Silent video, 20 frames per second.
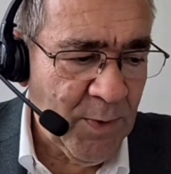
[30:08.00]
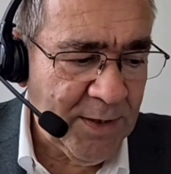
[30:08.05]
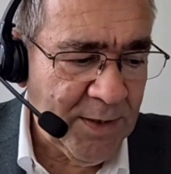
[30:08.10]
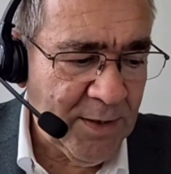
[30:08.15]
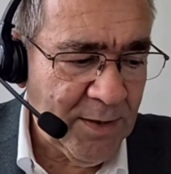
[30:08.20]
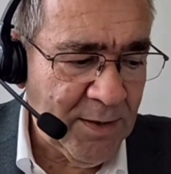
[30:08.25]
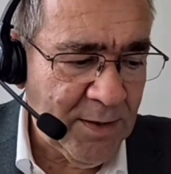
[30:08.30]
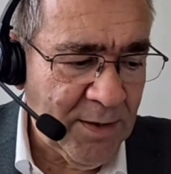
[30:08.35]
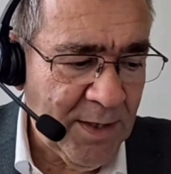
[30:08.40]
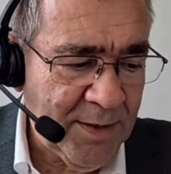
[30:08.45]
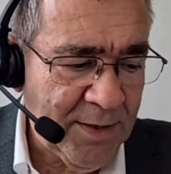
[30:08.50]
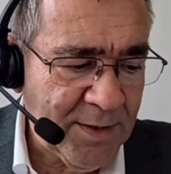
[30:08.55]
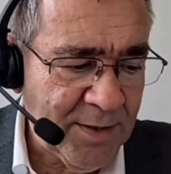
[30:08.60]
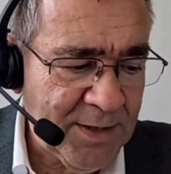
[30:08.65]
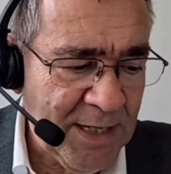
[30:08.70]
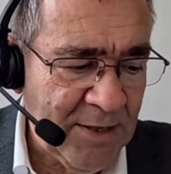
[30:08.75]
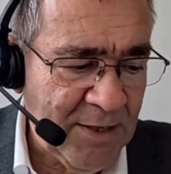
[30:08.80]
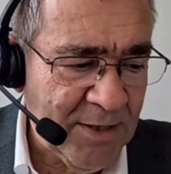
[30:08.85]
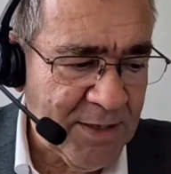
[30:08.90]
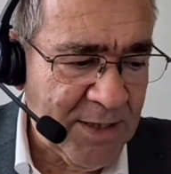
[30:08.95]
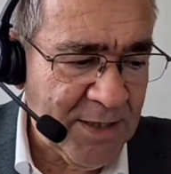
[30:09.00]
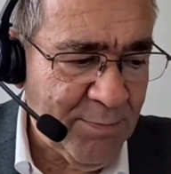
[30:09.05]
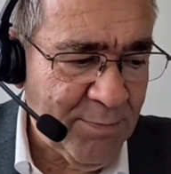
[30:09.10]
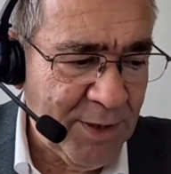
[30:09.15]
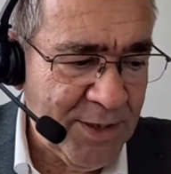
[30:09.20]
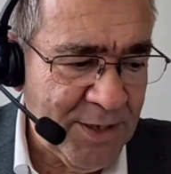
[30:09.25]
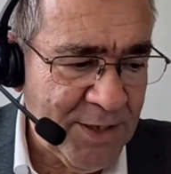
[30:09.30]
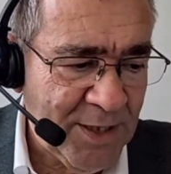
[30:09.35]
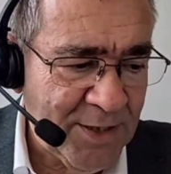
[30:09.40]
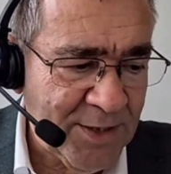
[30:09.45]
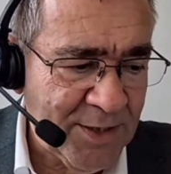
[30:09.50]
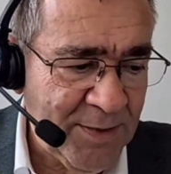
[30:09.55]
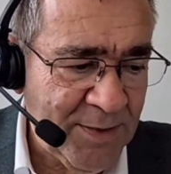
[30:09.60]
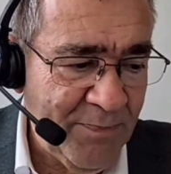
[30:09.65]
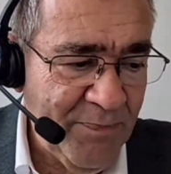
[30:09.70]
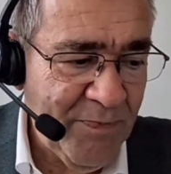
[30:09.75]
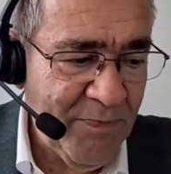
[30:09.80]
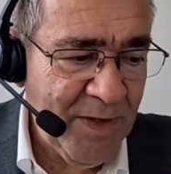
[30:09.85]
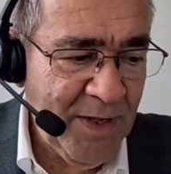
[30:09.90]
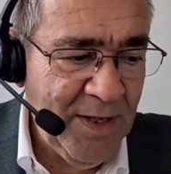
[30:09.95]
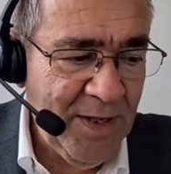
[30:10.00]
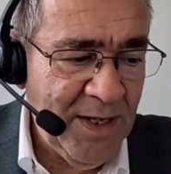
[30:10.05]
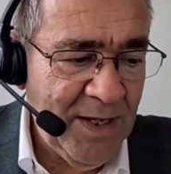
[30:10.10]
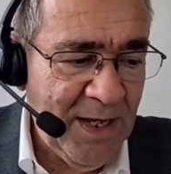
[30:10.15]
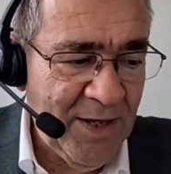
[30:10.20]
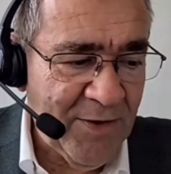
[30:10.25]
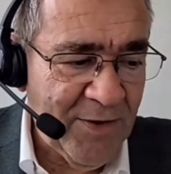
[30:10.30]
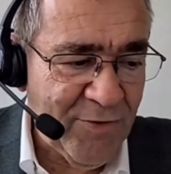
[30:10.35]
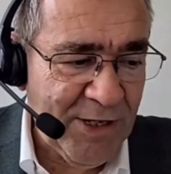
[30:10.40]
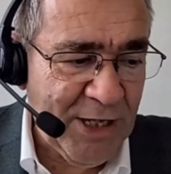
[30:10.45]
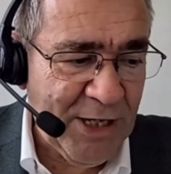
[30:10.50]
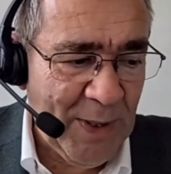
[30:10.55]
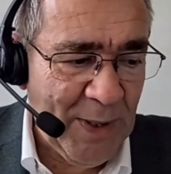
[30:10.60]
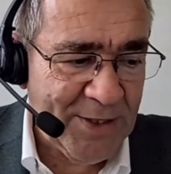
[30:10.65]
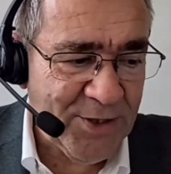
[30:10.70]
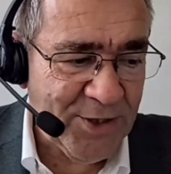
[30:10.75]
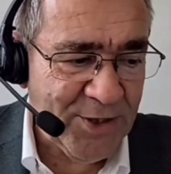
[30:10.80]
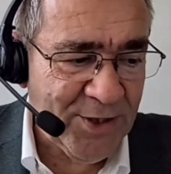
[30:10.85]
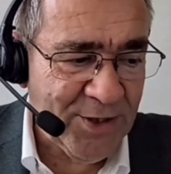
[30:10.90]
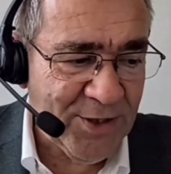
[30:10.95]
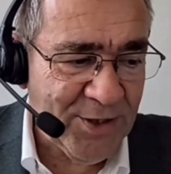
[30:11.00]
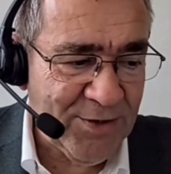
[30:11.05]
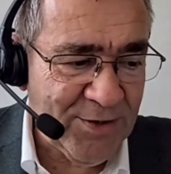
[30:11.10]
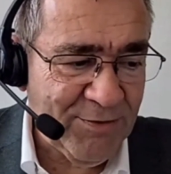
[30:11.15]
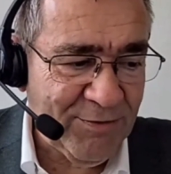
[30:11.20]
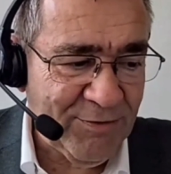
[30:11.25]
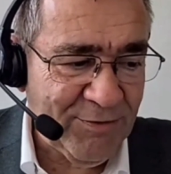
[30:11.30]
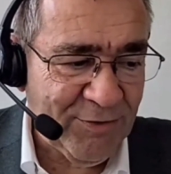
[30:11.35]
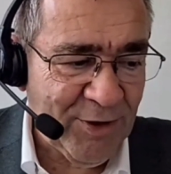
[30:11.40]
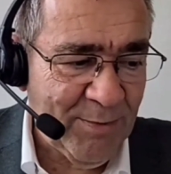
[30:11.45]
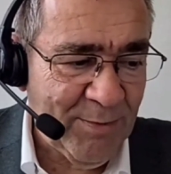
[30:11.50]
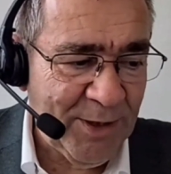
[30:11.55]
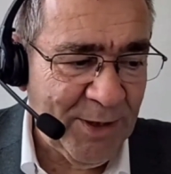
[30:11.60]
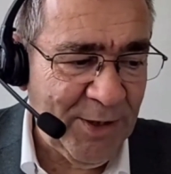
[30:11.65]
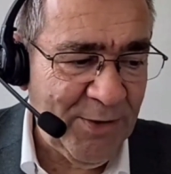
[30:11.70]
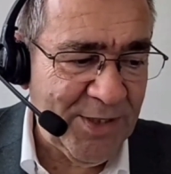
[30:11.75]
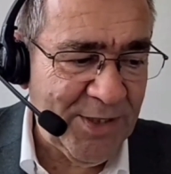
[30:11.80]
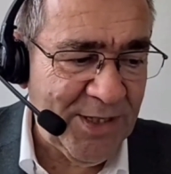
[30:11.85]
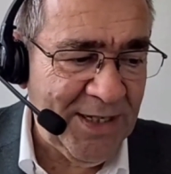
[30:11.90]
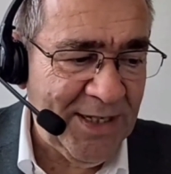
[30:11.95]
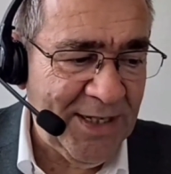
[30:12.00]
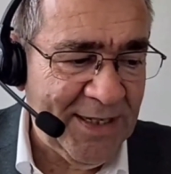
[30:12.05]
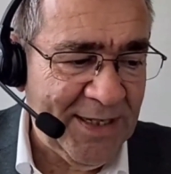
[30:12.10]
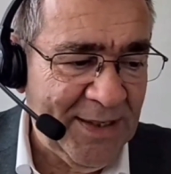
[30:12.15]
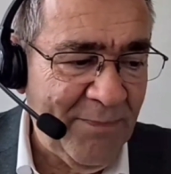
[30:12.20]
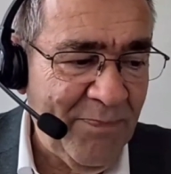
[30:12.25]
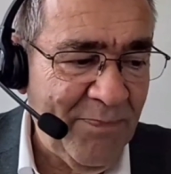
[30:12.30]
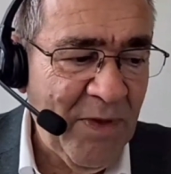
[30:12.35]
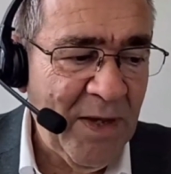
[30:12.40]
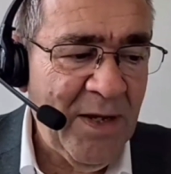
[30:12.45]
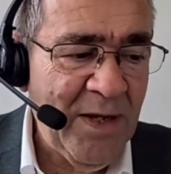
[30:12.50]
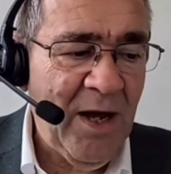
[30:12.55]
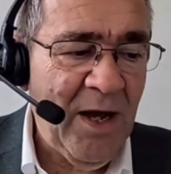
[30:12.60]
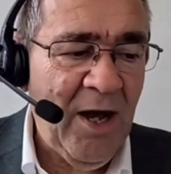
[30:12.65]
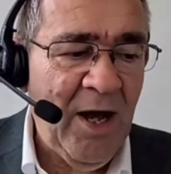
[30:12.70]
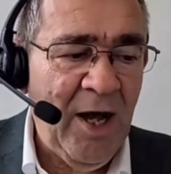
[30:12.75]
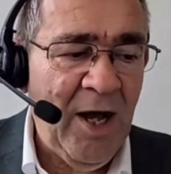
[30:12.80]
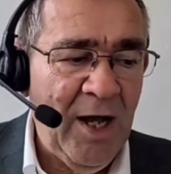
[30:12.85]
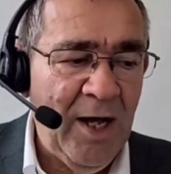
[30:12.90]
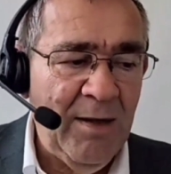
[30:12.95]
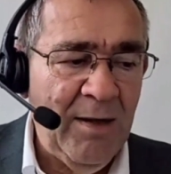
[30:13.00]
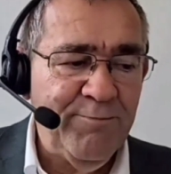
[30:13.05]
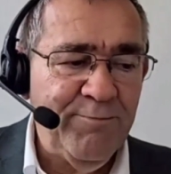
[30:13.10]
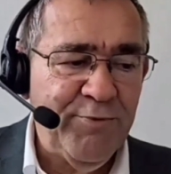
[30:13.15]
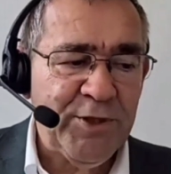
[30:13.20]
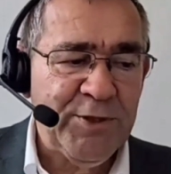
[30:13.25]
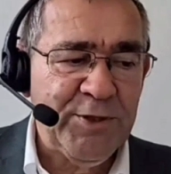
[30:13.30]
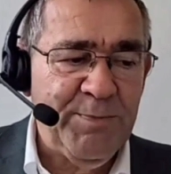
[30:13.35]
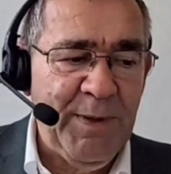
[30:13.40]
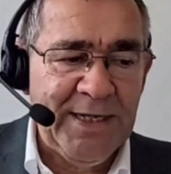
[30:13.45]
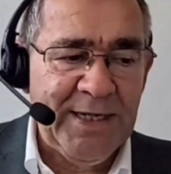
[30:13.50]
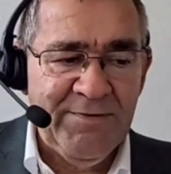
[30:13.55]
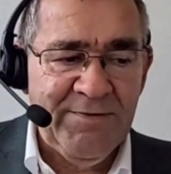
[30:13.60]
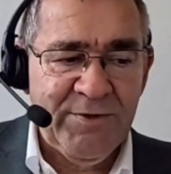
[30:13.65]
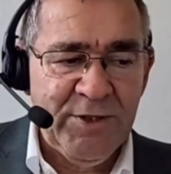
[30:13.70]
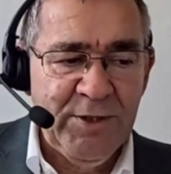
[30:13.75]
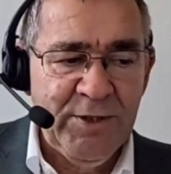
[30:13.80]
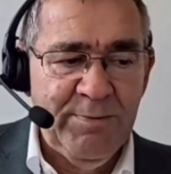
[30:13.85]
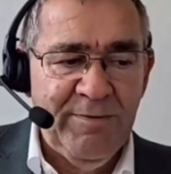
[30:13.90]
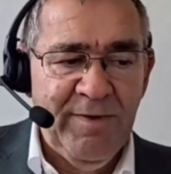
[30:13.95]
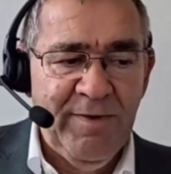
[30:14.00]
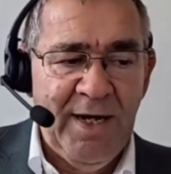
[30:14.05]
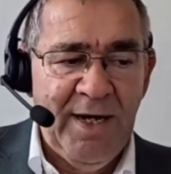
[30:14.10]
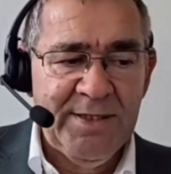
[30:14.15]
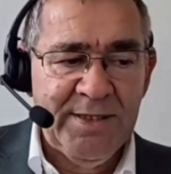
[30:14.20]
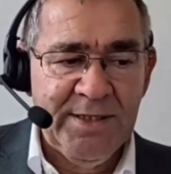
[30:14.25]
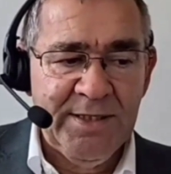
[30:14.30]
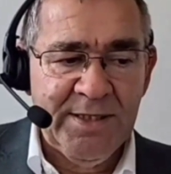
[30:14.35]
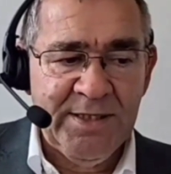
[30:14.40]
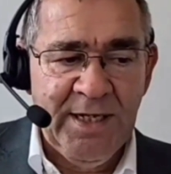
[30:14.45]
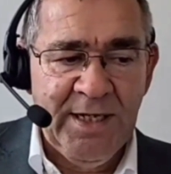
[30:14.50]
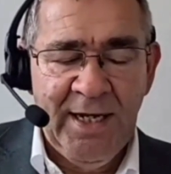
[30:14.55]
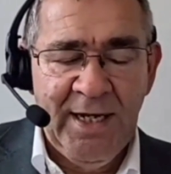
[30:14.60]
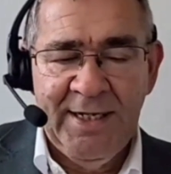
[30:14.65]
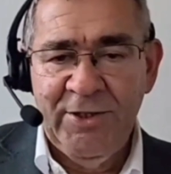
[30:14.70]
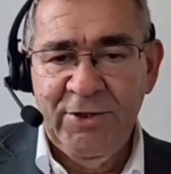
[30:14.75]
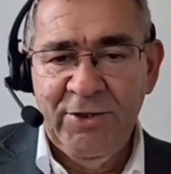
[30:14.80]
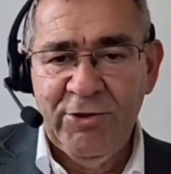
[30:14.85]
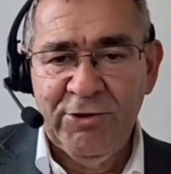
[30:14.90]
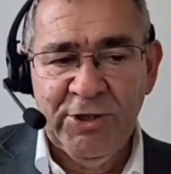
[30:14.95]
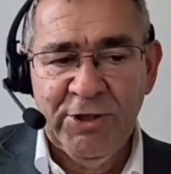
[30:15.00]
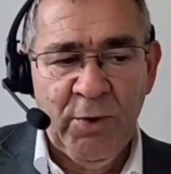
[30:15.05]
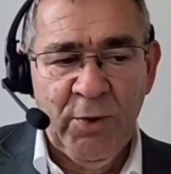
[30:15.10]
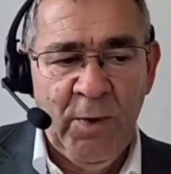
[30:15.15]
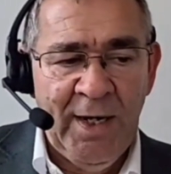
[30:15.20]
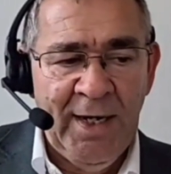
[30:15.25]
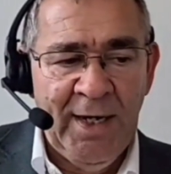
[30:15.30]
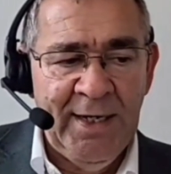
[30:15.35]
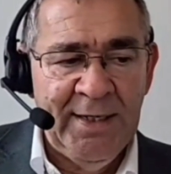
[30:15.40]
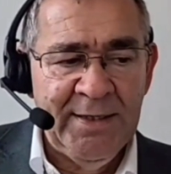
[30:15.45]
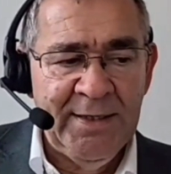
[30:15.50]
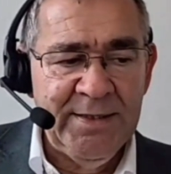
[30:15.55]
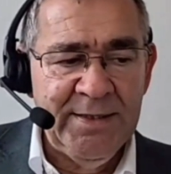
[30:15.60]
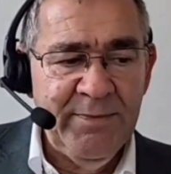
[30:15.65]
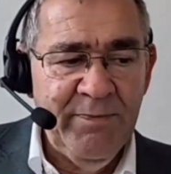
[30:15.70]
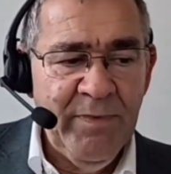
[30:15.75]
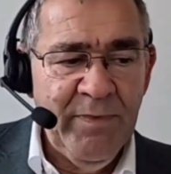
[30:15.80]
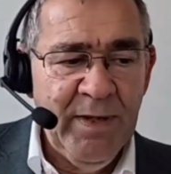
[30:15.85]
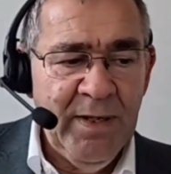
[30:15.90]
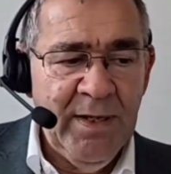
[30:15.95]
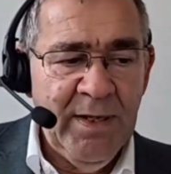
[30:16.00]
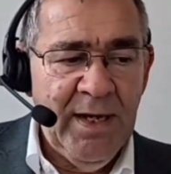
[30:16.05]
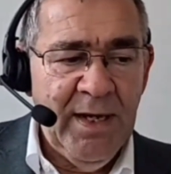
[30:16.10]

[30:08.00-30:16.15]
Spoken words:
There's one, I think Sarah said, please answer 3 questions from a user here. Are prospective supervisors assigned or required?